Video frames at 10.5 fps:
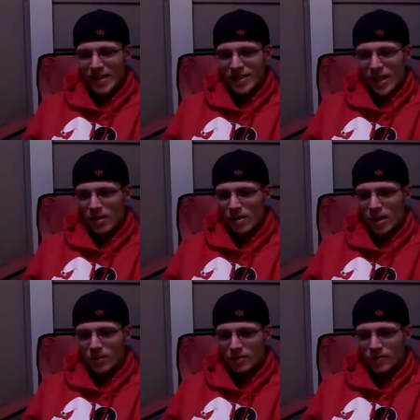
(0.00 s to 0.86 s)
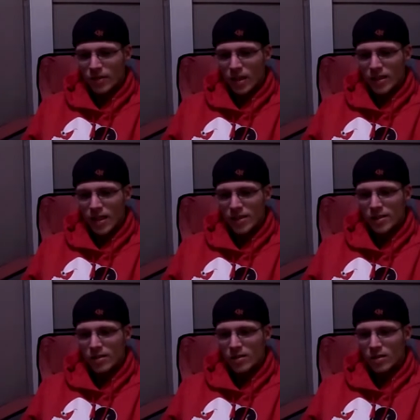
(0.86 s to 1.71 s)
I just I don't know. I don't feel like
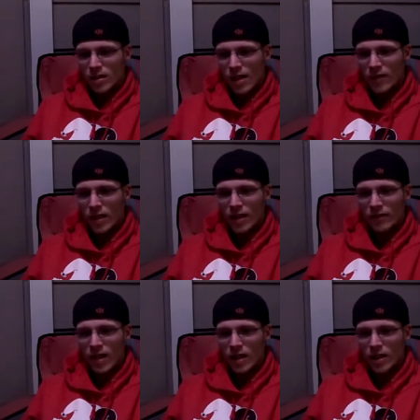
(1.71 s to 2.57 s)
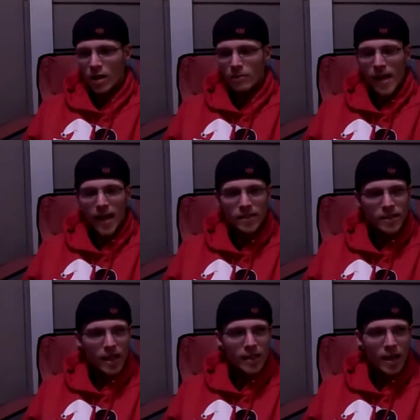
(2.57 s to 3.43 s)
that's. I feel like I've kind of gone
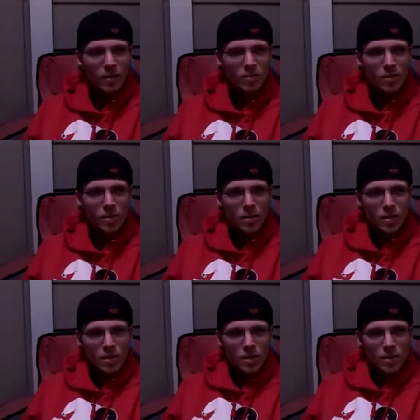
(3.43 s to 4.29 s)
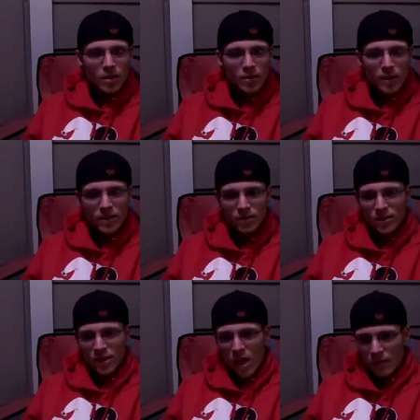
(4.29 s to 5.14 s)
past that now because
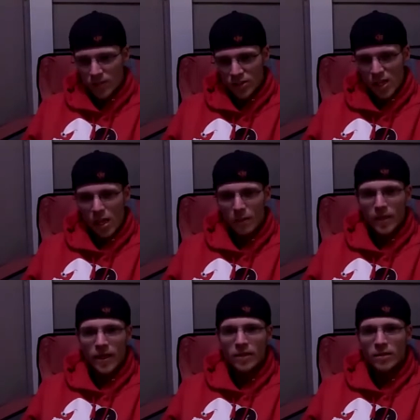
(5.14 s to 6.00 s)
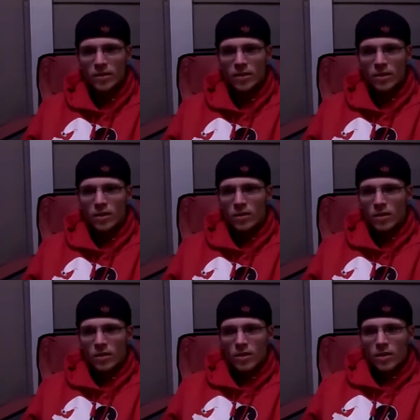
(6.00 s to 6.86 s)
it was a coffee shop and
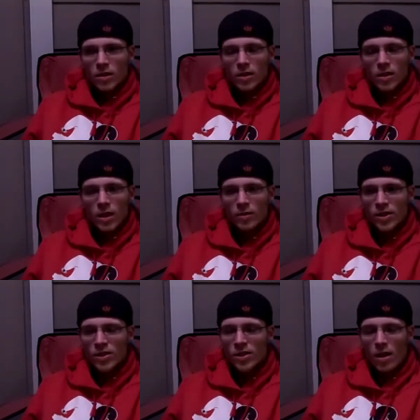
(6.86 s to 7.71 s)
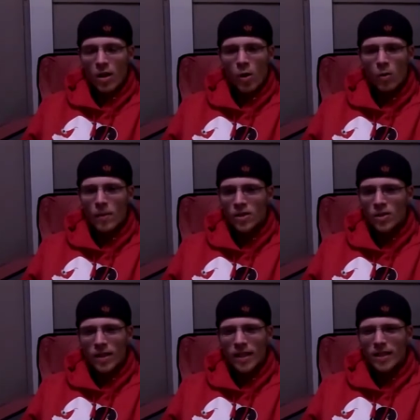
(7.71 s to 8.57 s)
it was just a whole
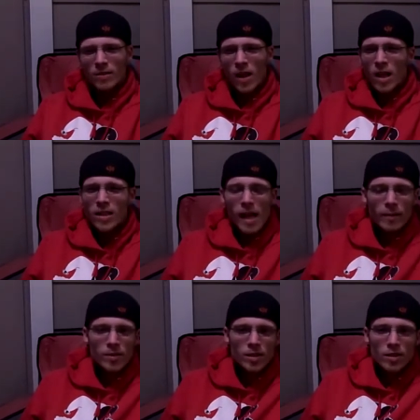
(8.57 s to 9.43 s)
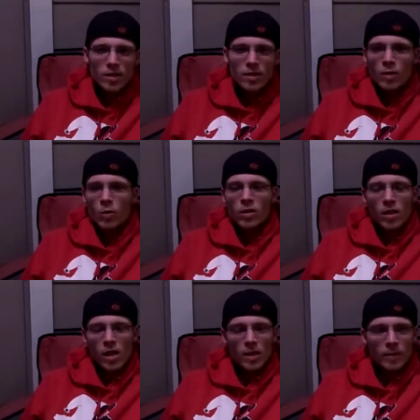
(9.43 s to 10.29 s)
bunch like a lot of times there
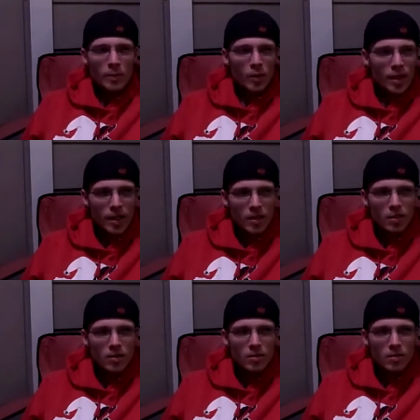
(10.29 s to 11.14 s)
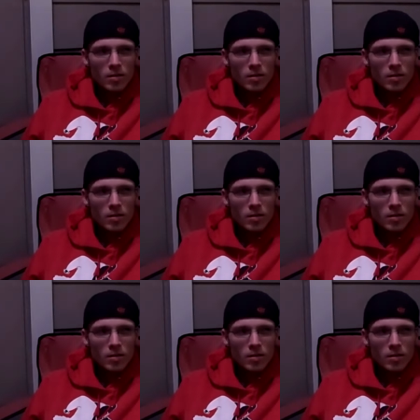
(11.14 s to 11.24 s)
weren't a lot of people there